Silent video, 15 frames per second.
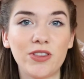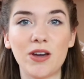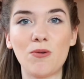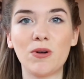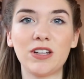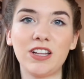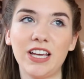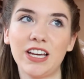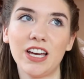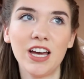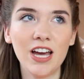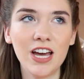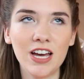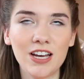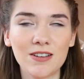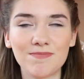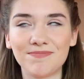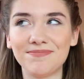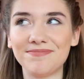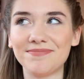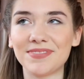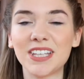they want to
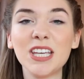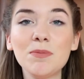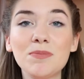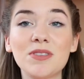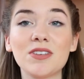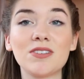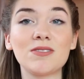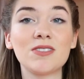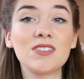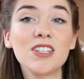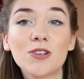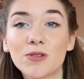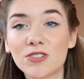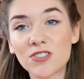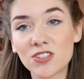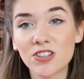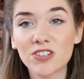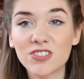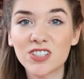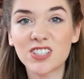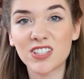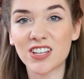like keep the secrets to their
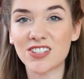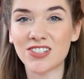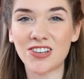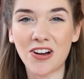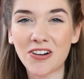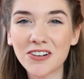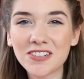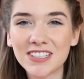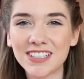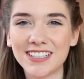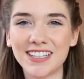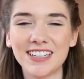success guarded,